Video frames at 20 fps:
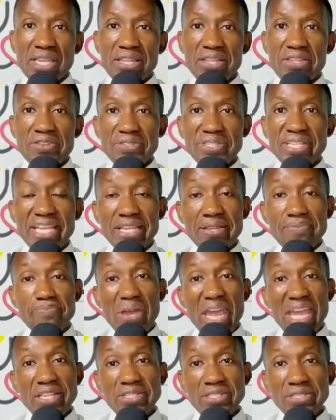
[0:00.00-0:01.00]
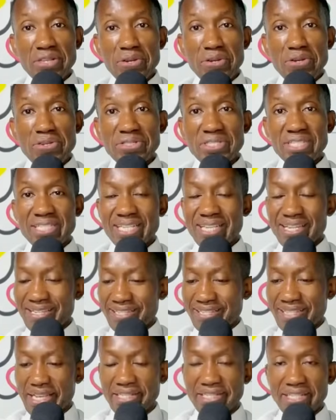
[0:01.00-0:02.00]
You take benzos
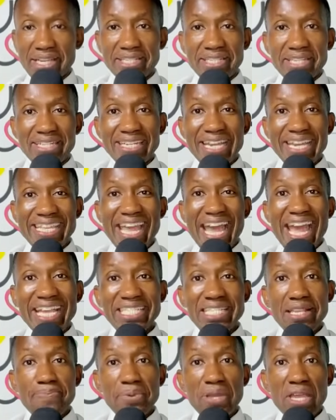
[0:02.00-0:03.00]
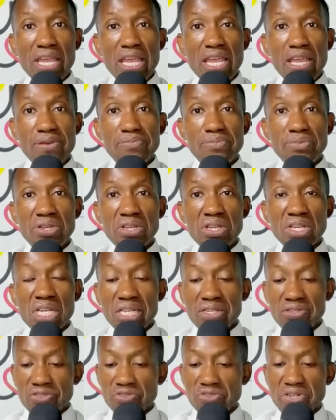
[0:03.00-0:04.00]
such as diazepam,
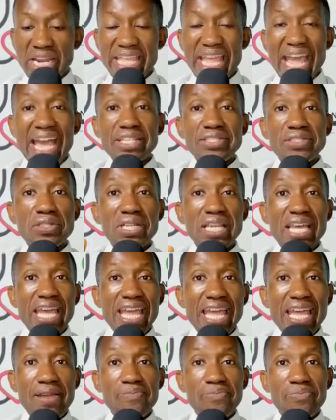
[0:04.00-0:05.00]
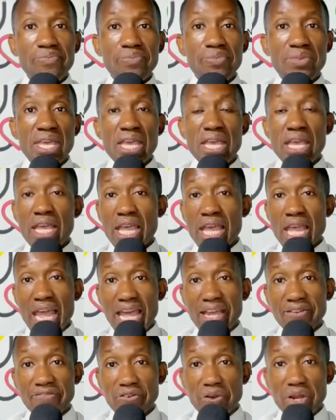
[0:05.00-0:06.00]
triazolam.
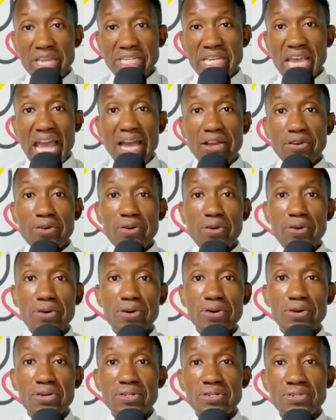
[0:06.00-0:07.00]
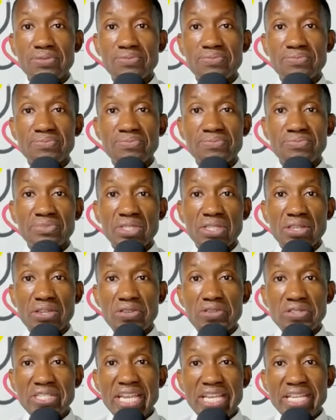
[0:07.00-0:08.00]
Avoid alcohol.
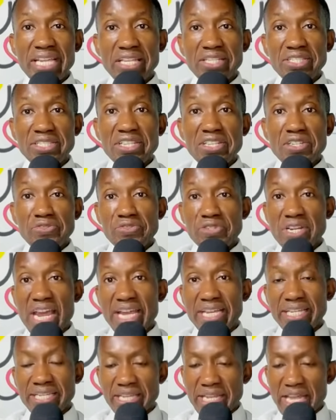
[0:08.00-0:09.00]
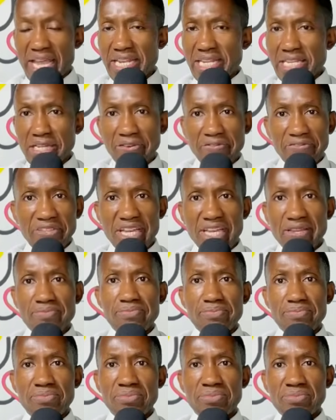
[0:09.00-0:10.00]
You take a Z-drug, any of
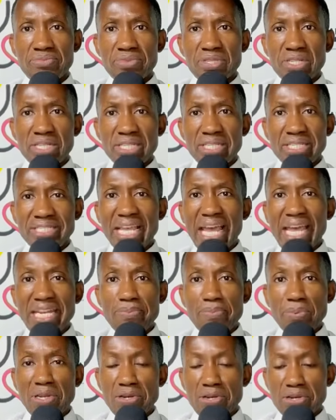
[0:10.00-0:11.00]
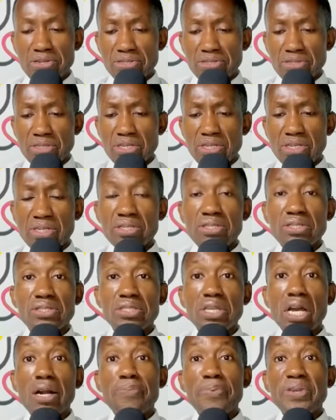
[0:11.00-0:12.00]
them, Zaleplon,
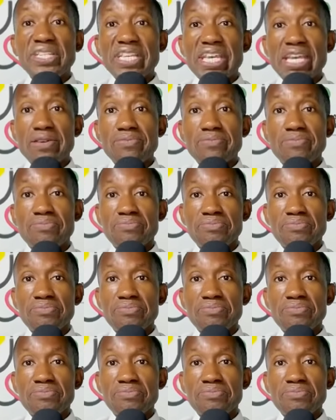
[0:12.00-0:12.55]
Zolpidem.